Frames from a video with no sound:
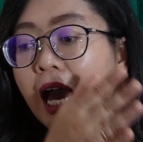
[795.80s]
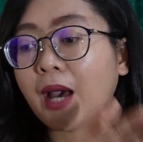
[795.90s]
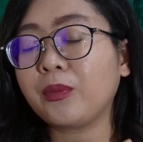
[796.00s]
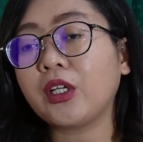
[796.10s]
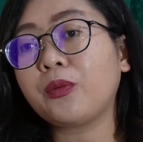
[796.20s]

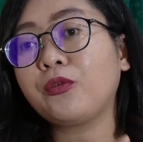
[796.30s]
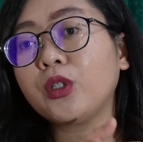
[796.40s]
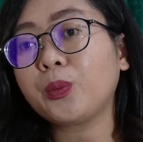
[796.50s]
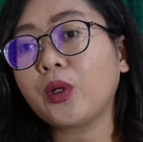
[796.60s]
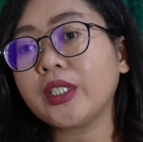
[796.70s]
After
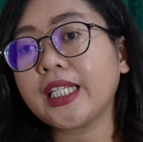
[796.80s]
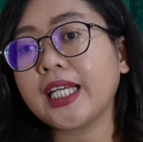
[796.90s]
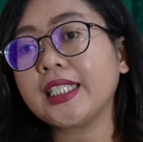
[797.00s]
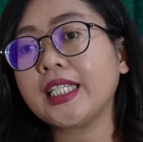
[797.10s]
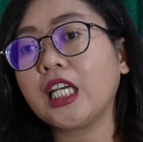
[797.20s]
food
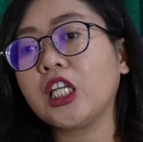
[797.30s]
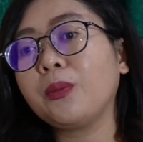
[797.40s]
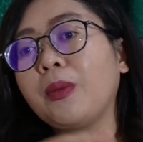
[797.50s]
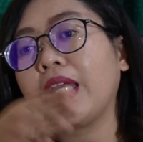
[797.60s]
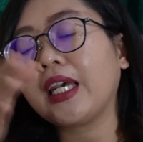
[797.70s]
processing,
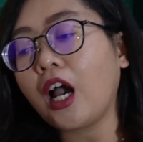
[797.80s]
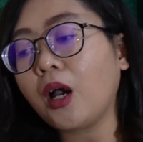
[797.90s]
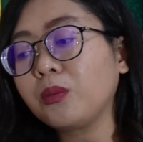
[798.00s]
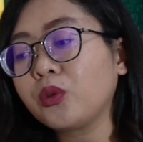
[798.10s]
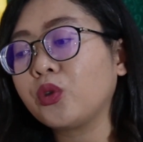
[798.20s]
it may
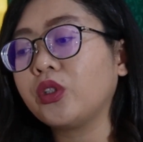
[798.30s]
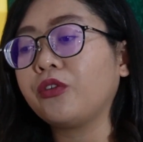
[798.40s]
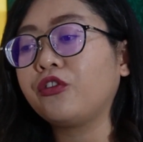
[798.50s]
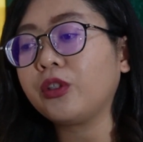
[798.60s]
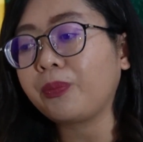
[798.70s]
come to the
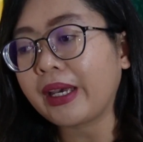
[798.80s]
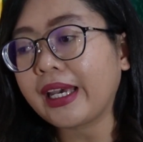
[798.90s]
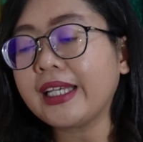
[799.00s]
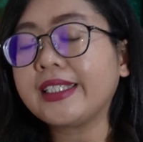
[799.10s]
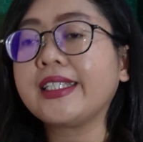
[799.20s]
food
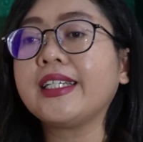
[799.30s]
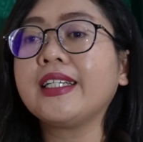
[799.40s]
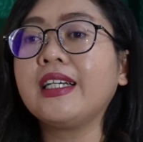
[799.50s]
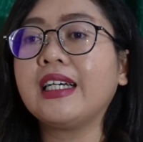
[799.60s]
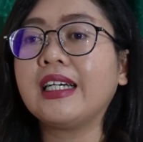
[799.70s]
packaging,